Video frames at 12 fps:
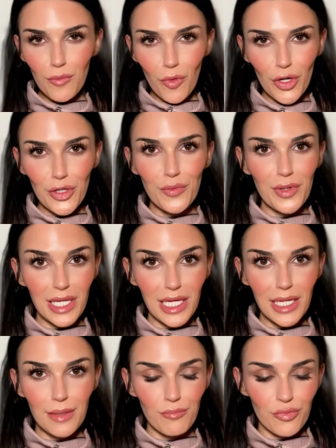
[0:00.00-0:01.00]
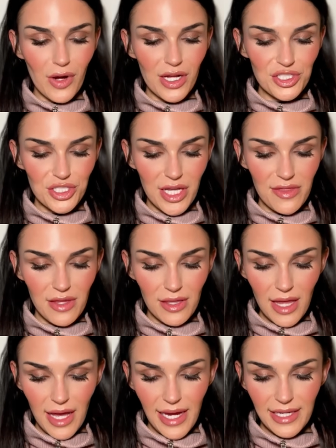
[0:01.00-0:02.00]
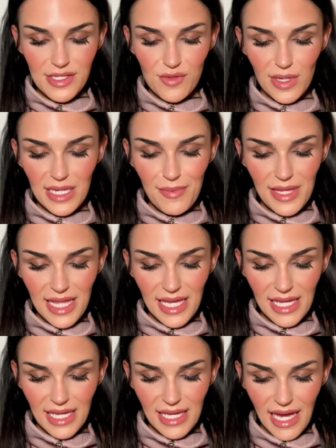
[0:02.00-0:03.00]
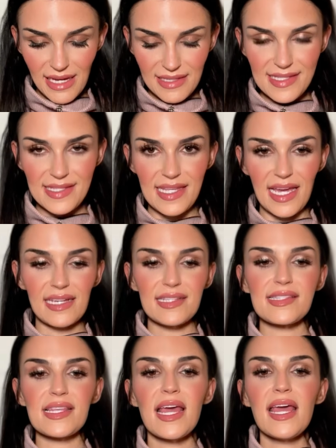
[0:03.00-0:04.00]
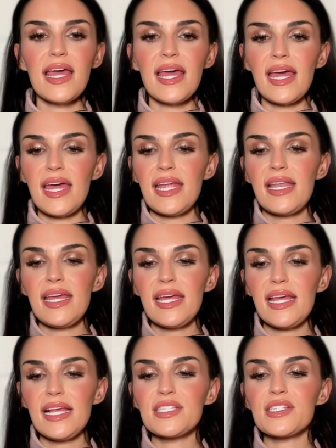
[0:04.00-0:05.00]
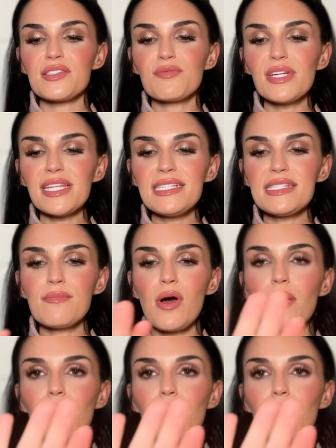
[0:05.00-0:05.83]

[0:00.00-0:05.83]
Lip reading: more unique brush in the line is going to be the EX6. And it's this really small